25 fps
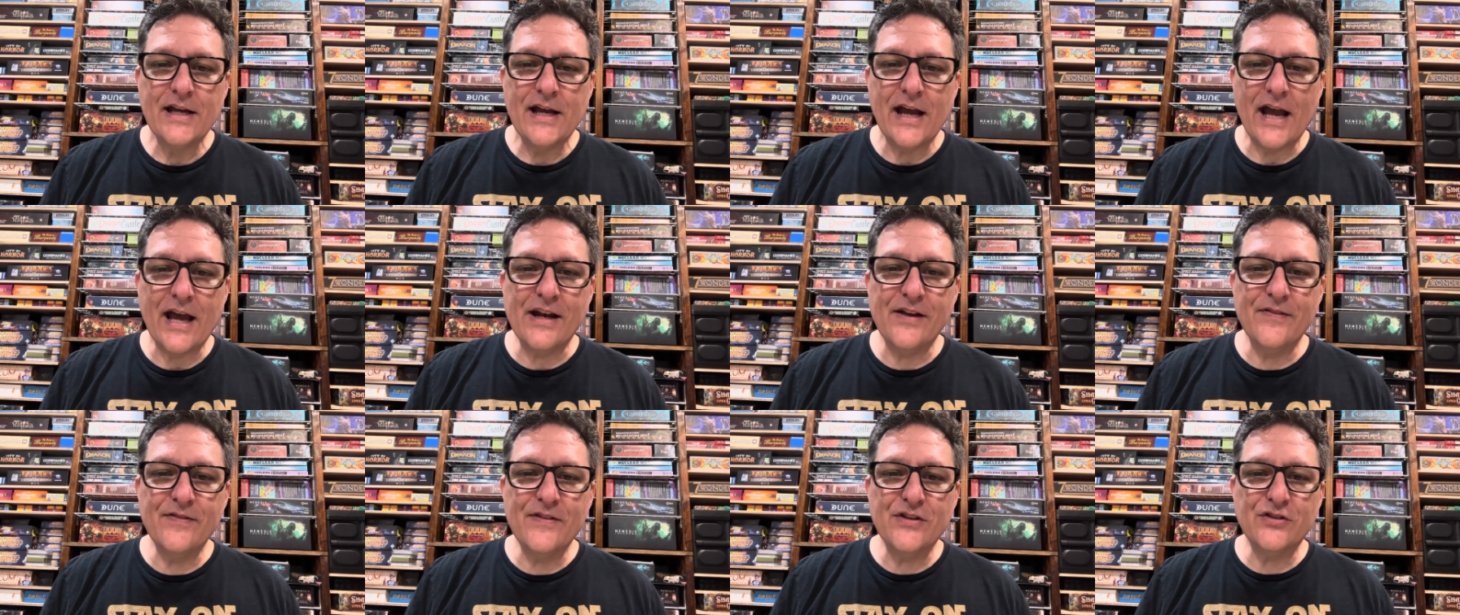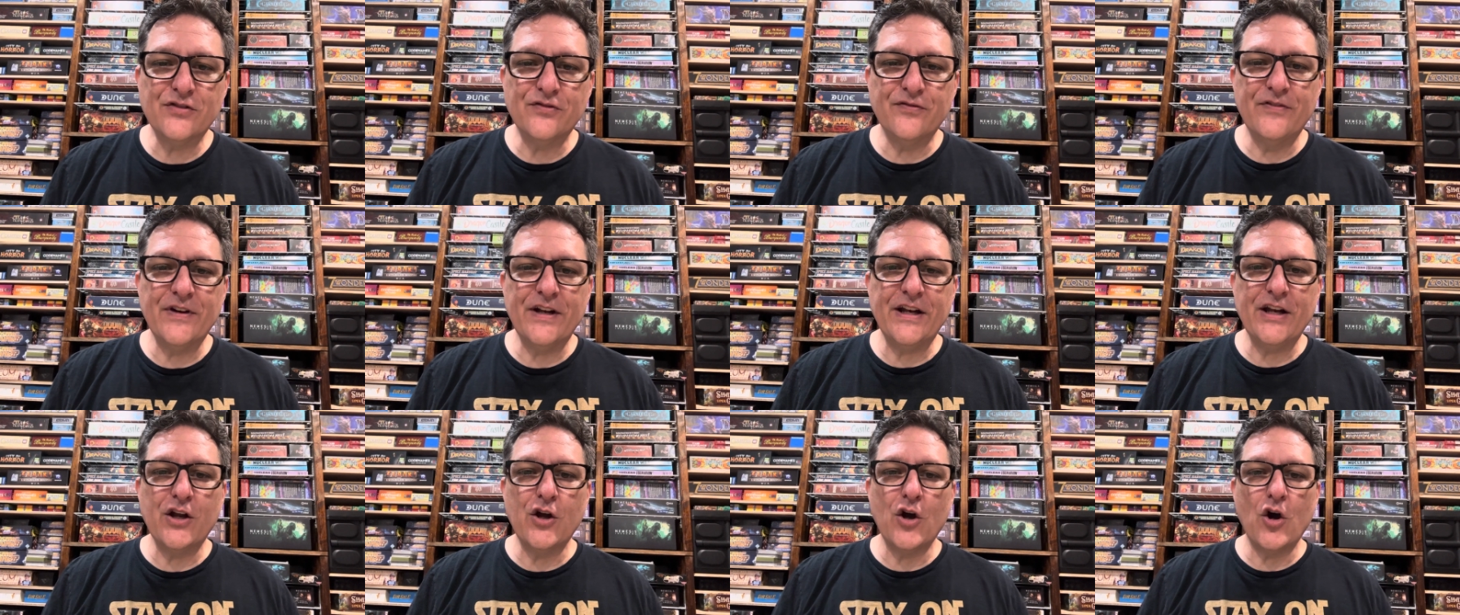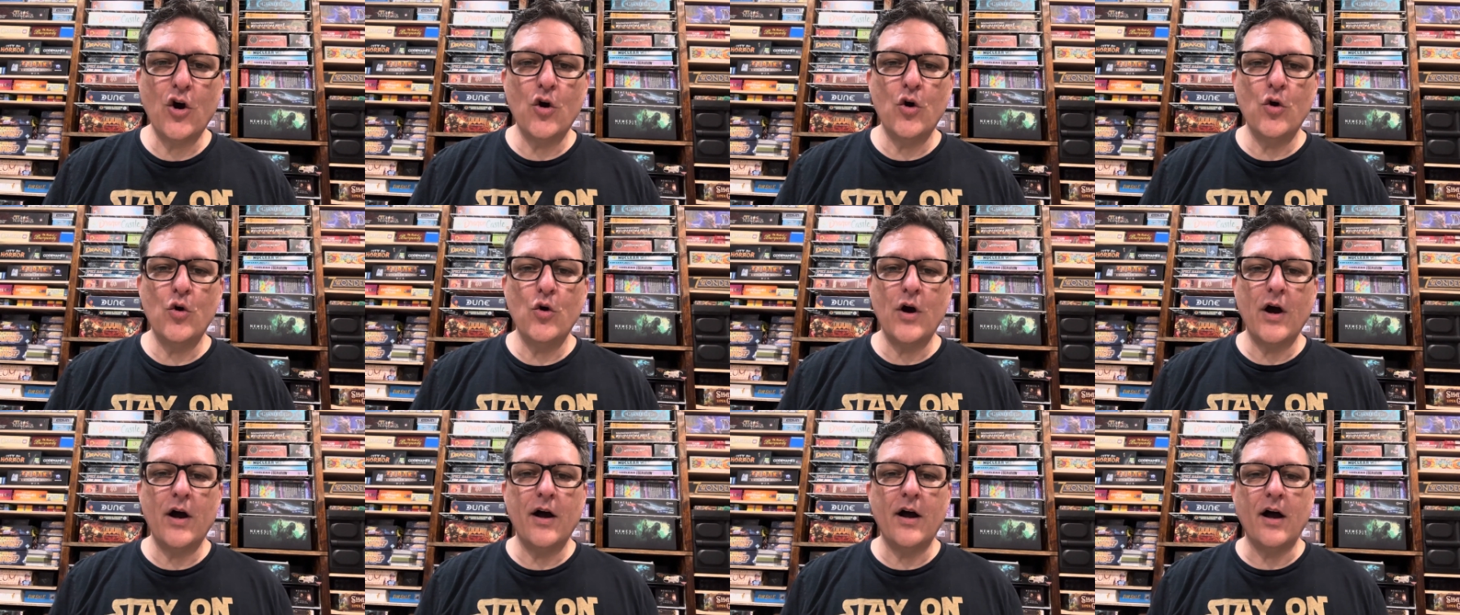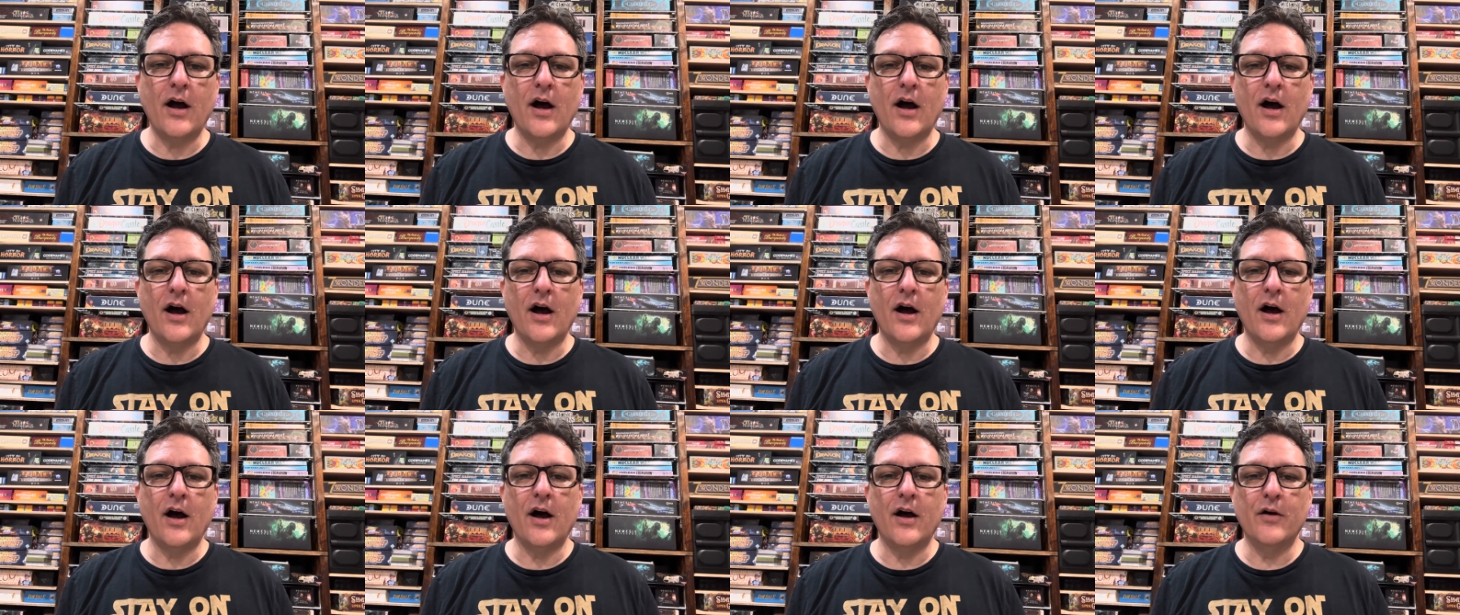And in this video,
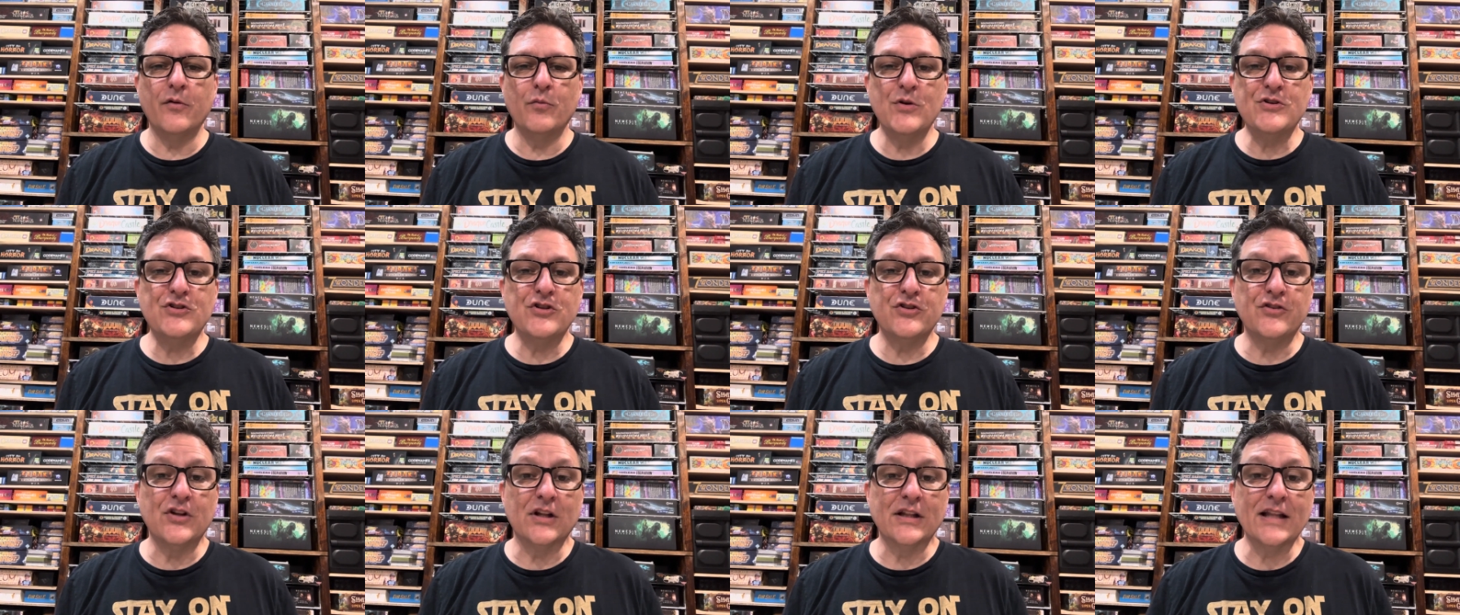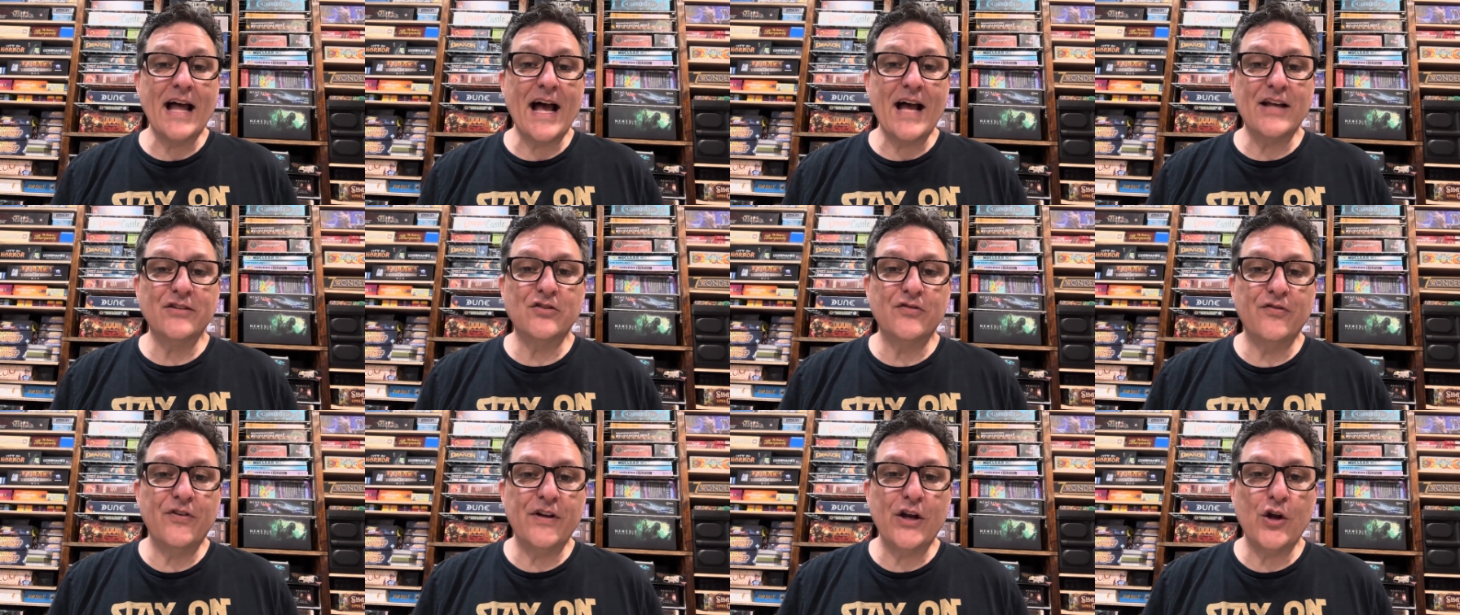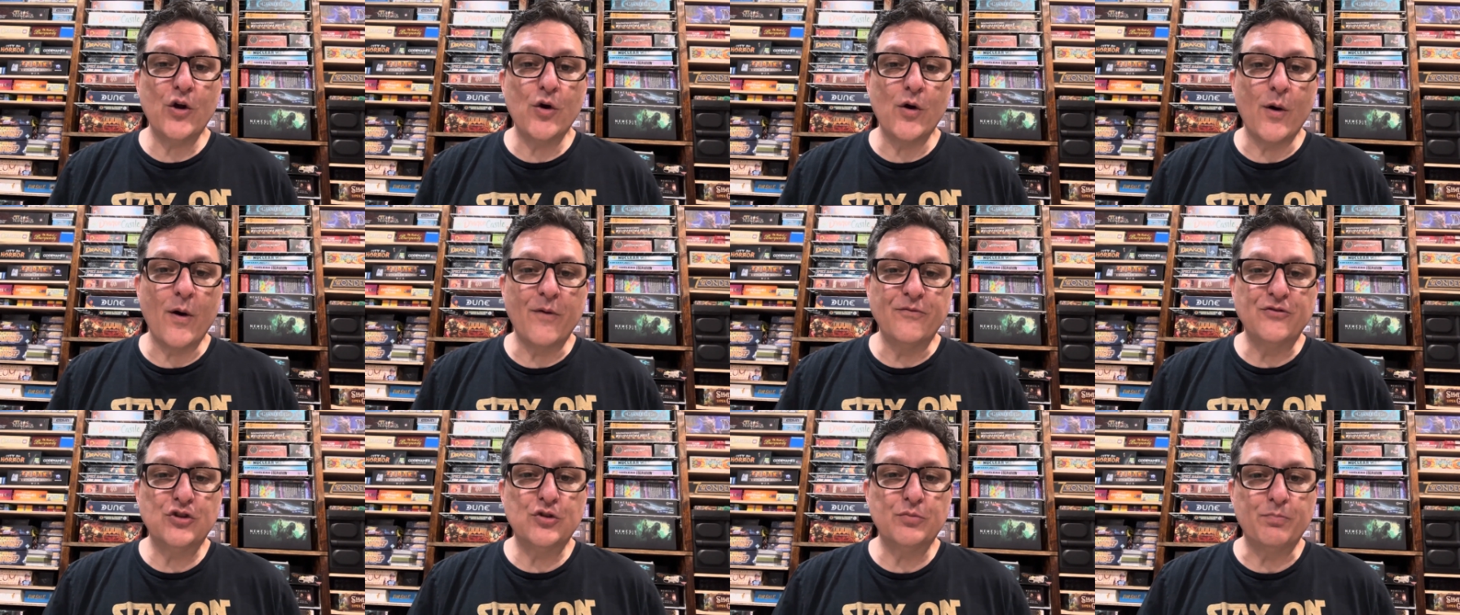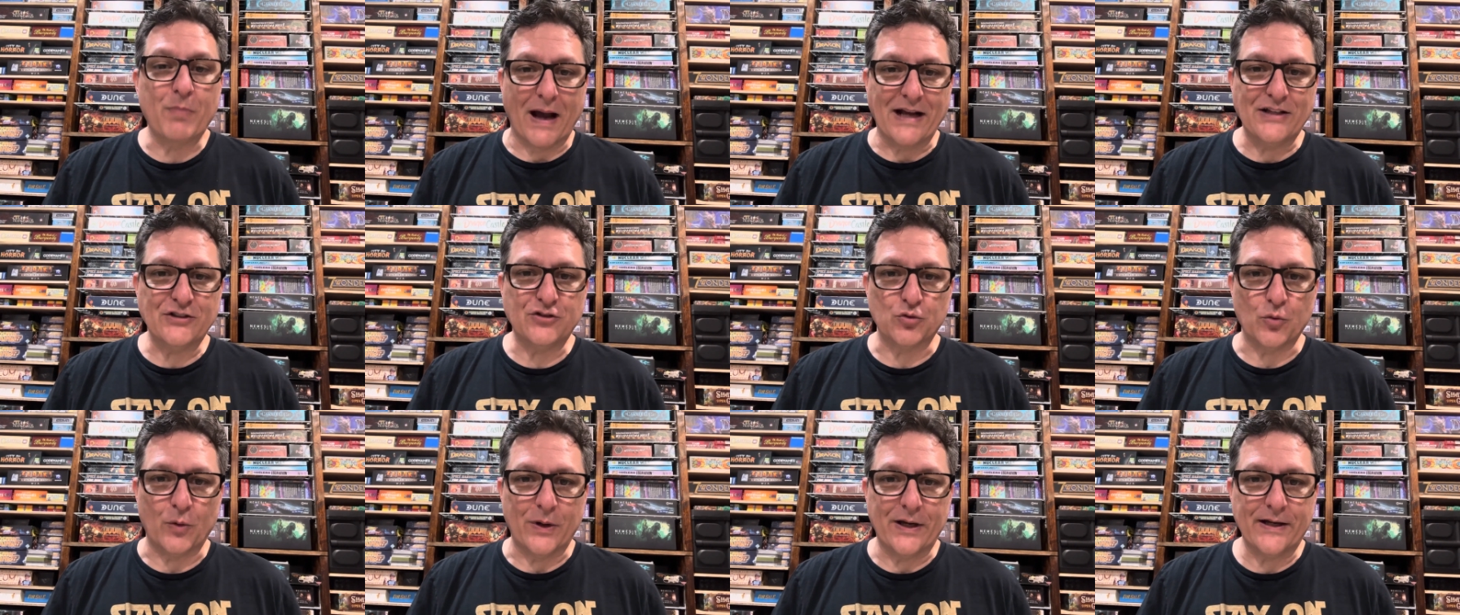uh, which is the last video of
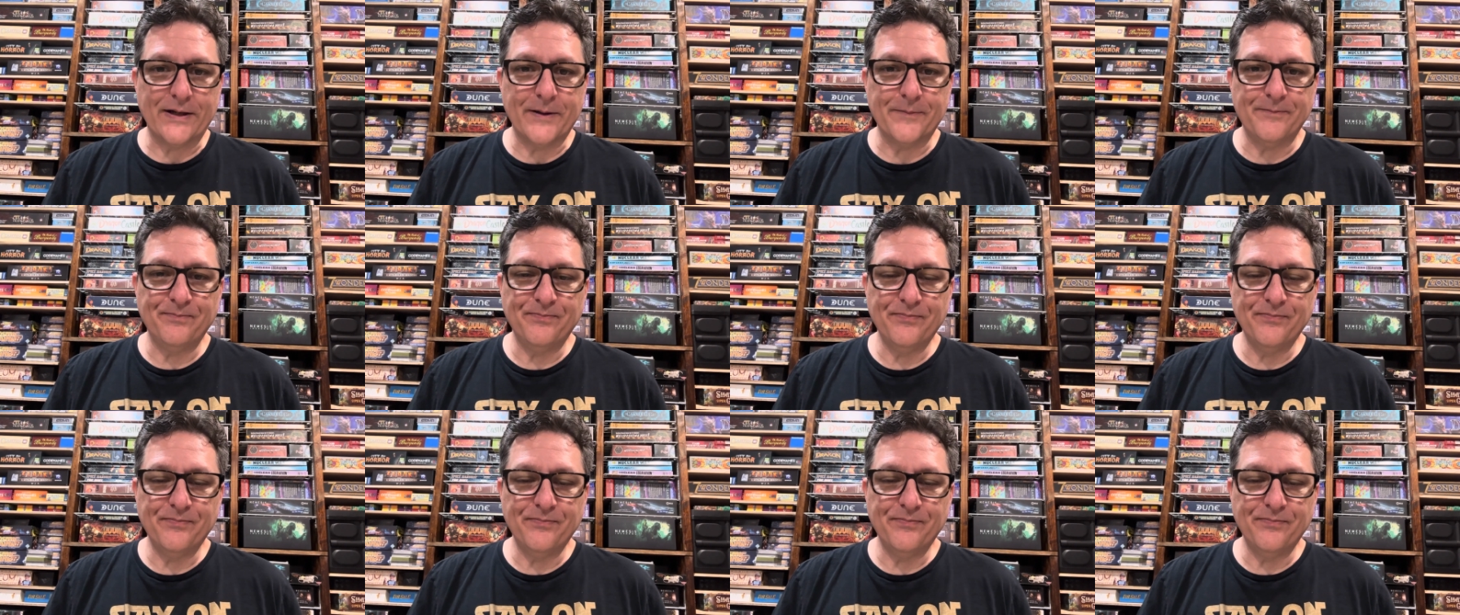Spice Week,